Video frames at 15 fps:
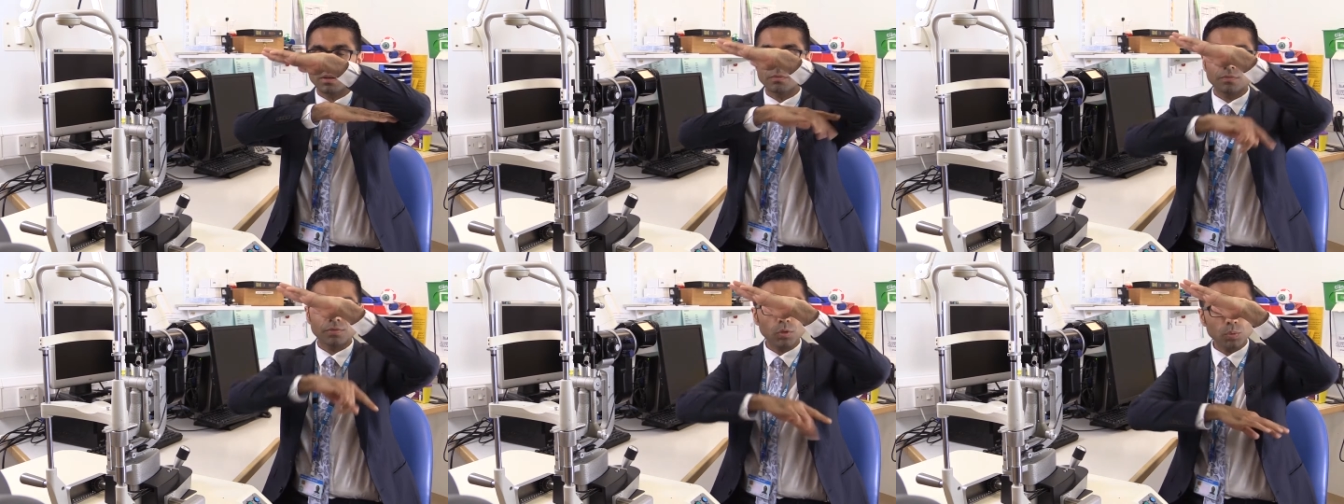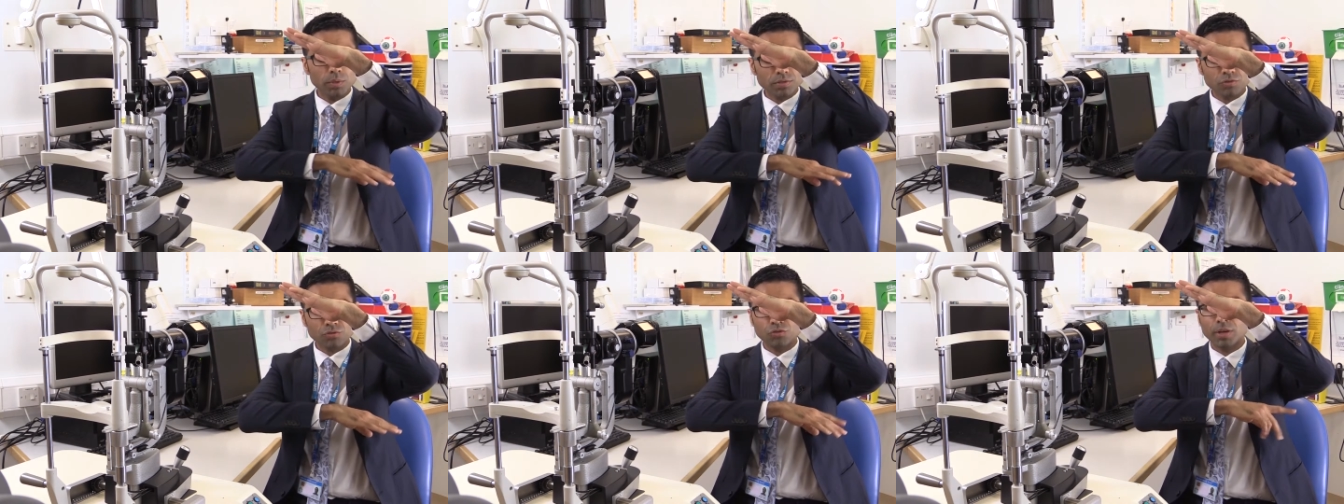Fluid
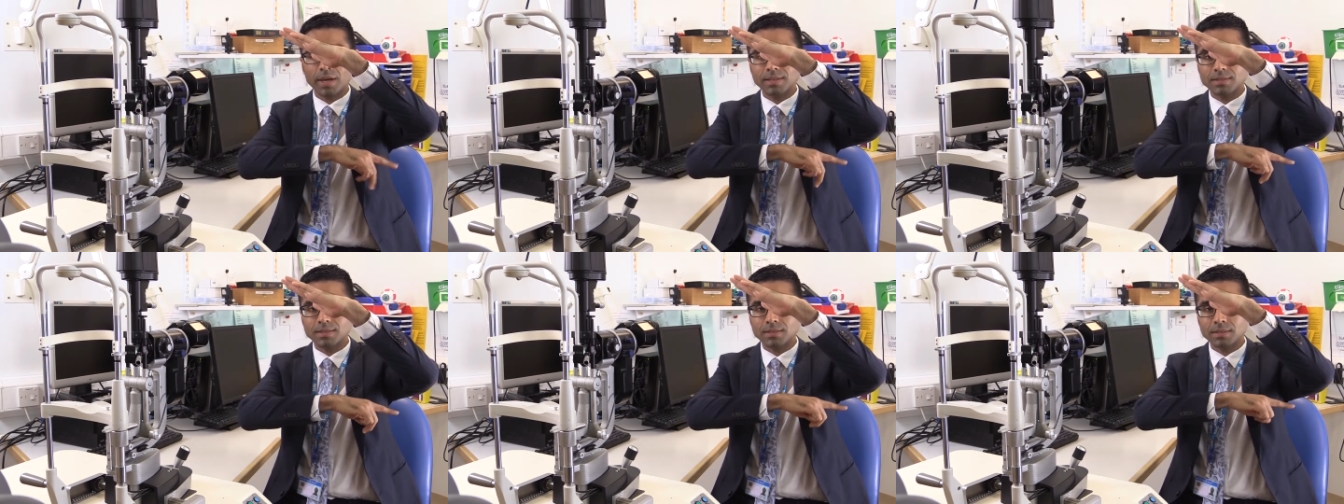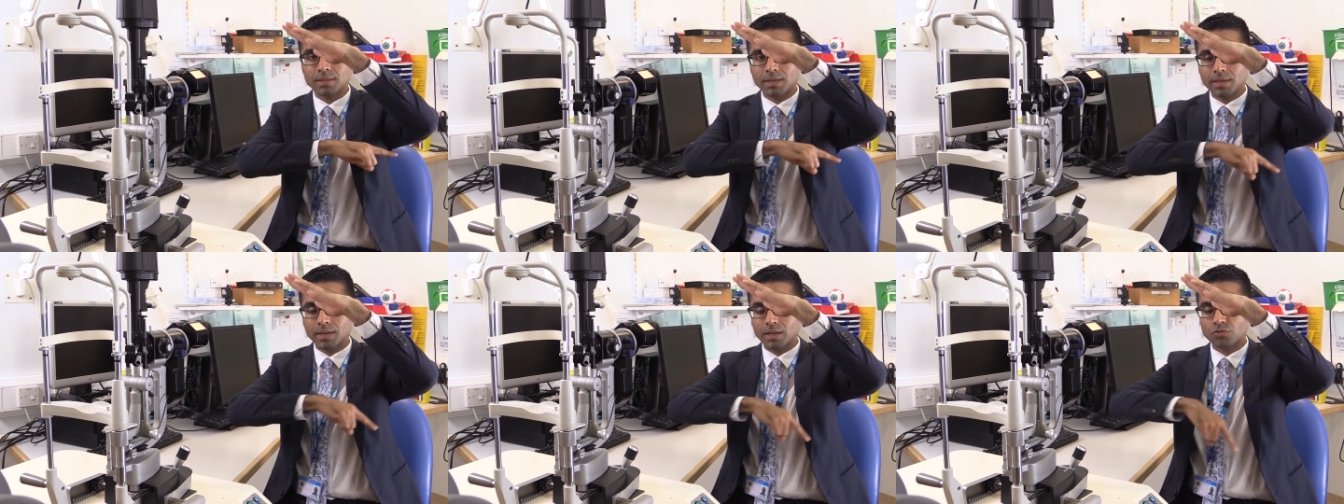is created,
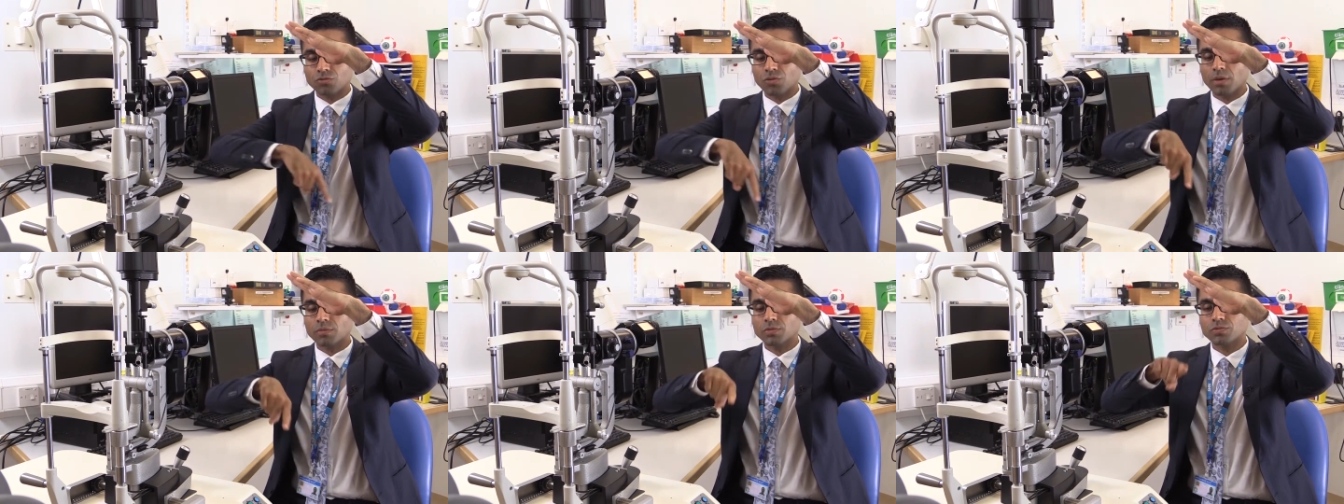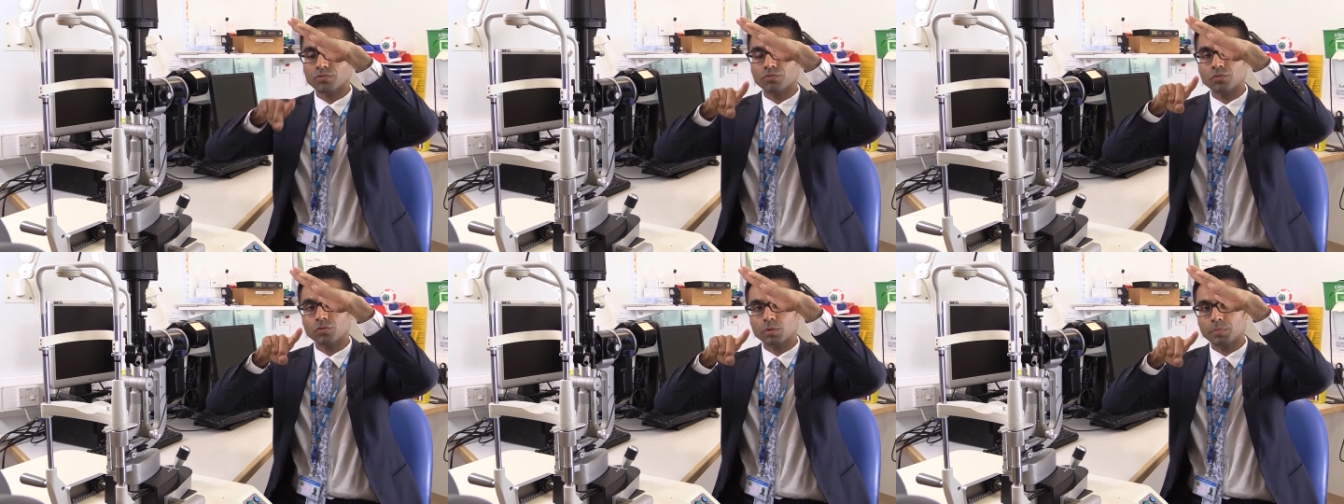it travels
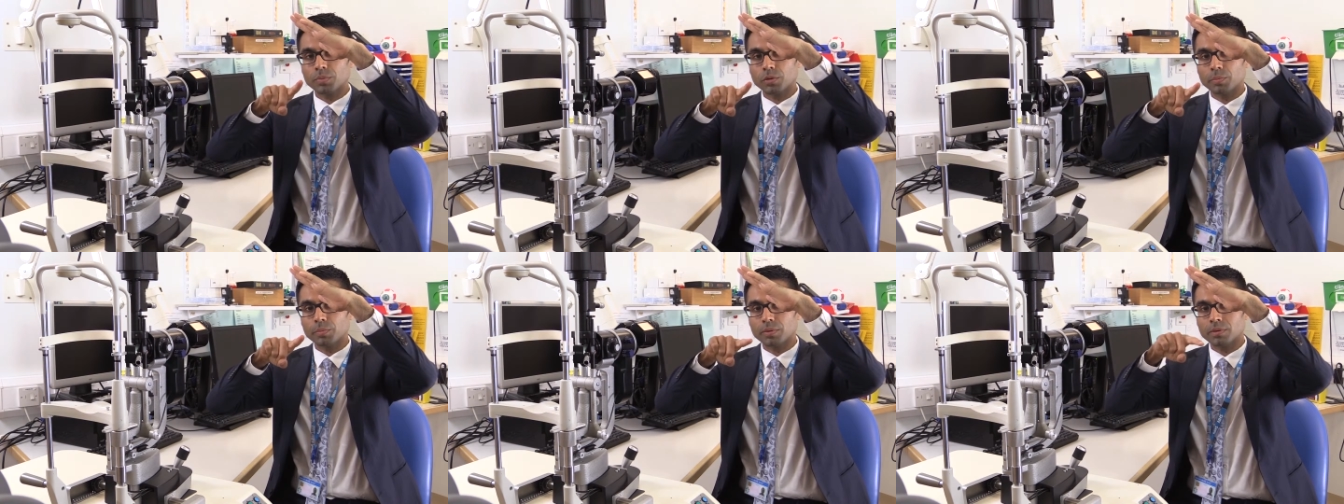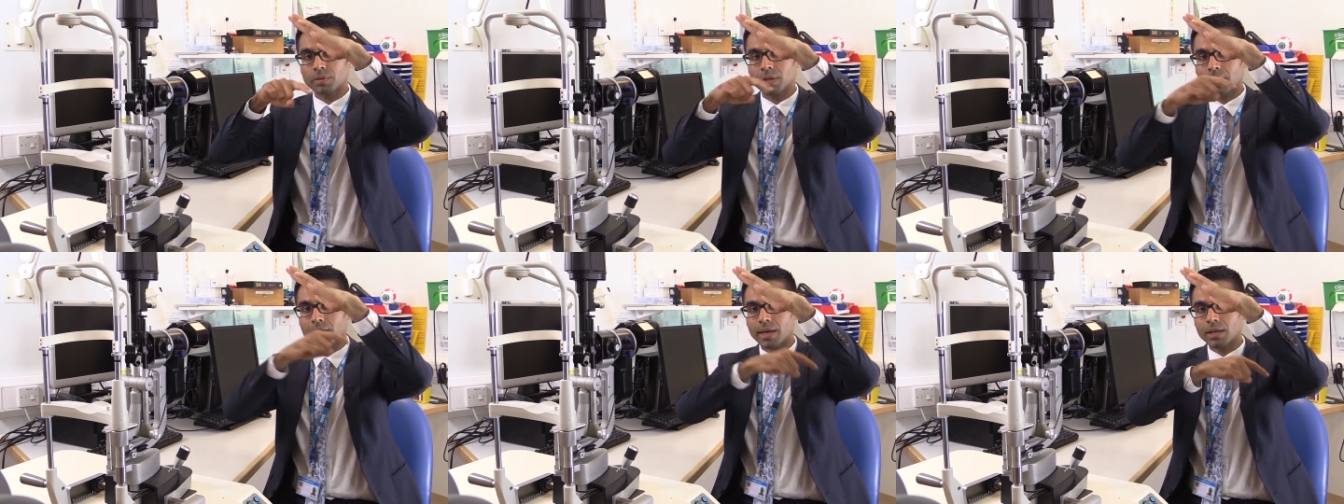through the
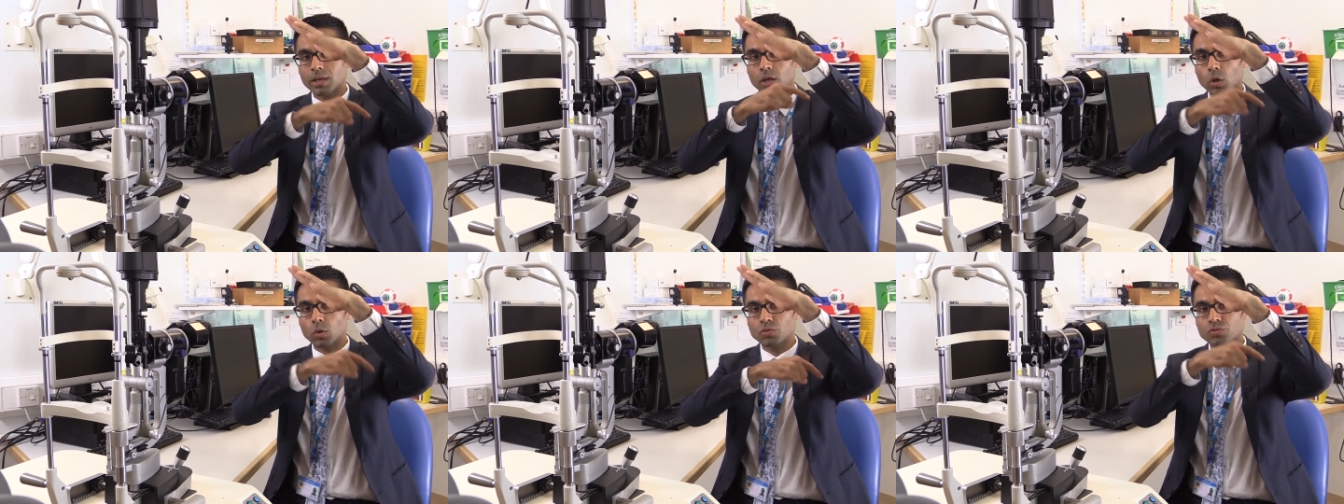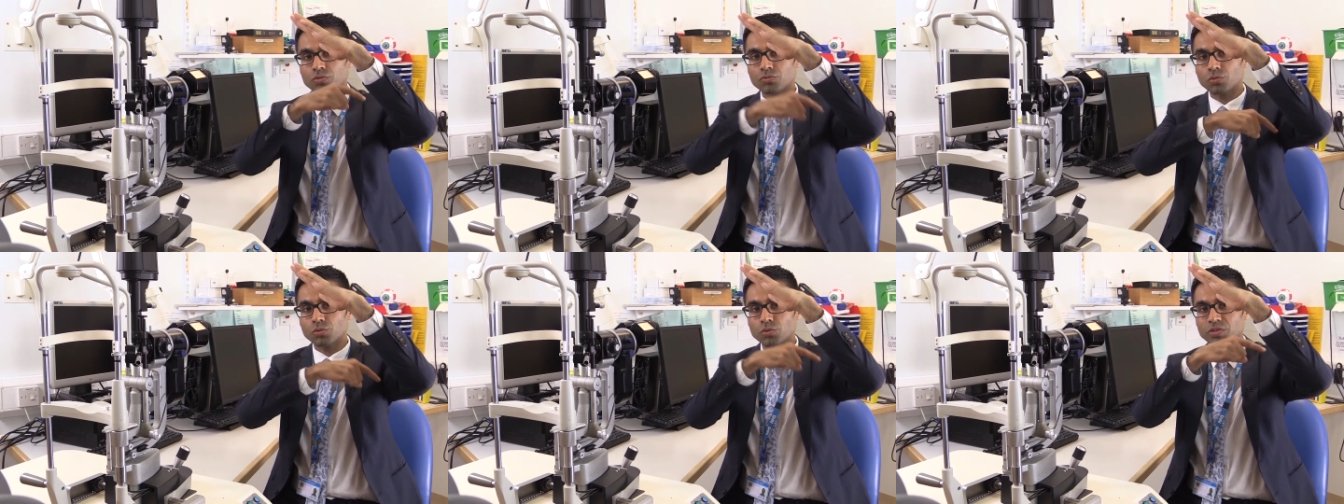pupil and goes
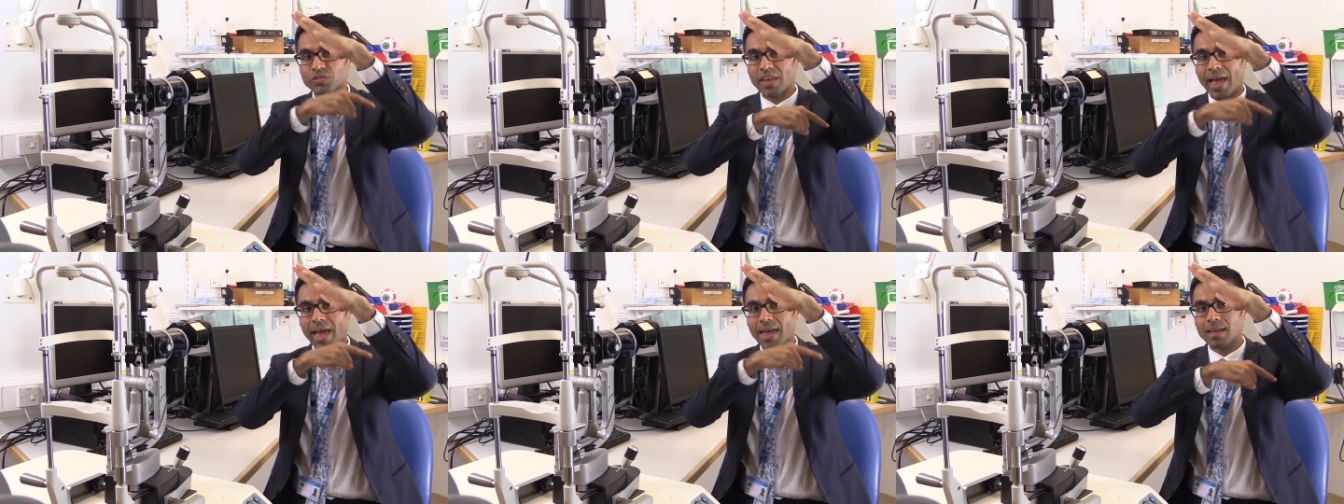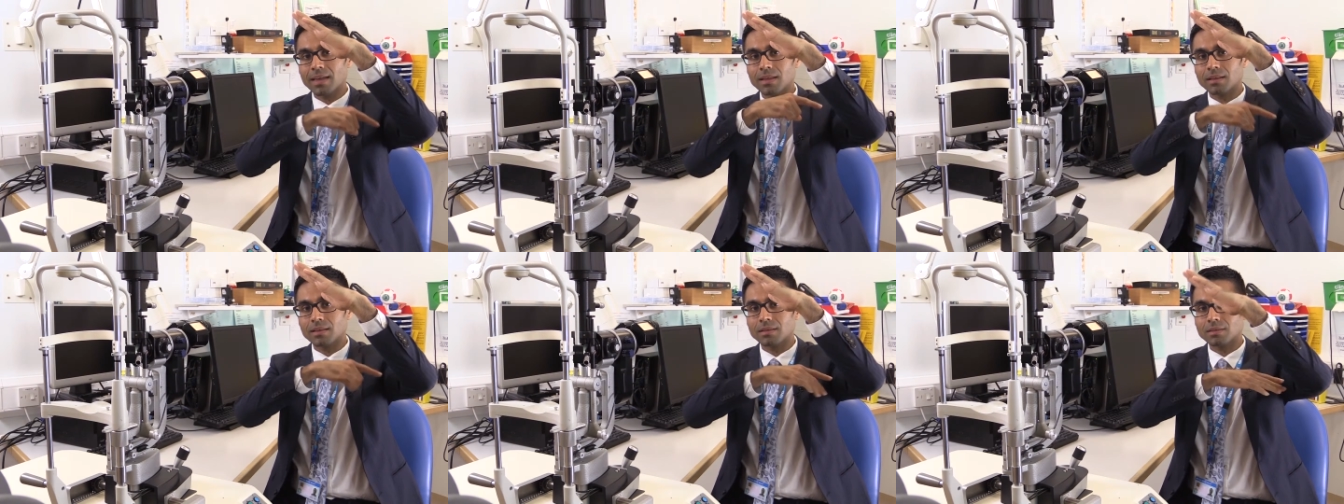through this
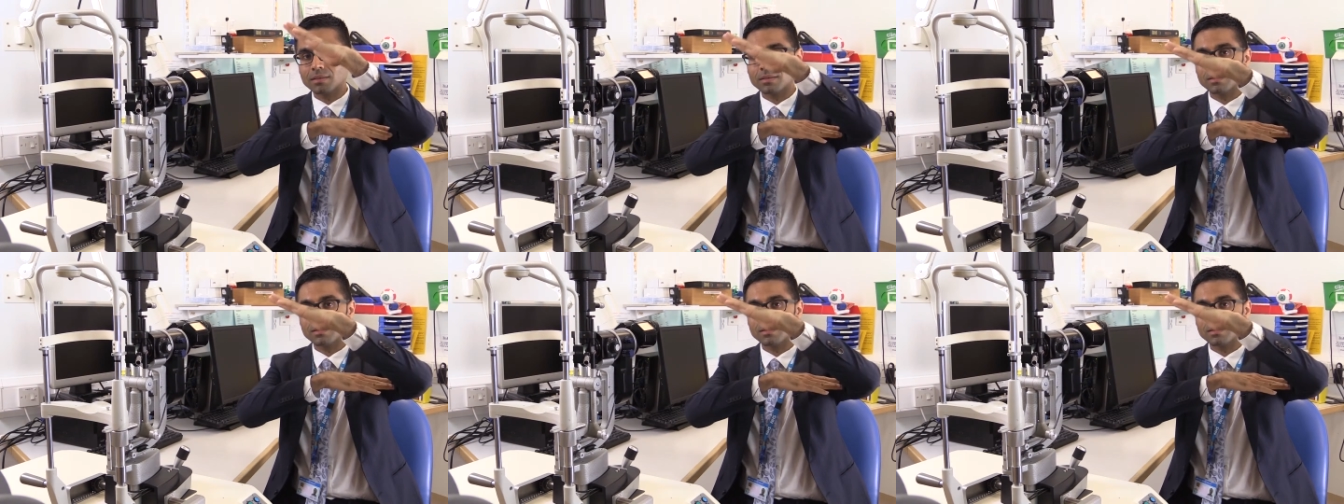angle.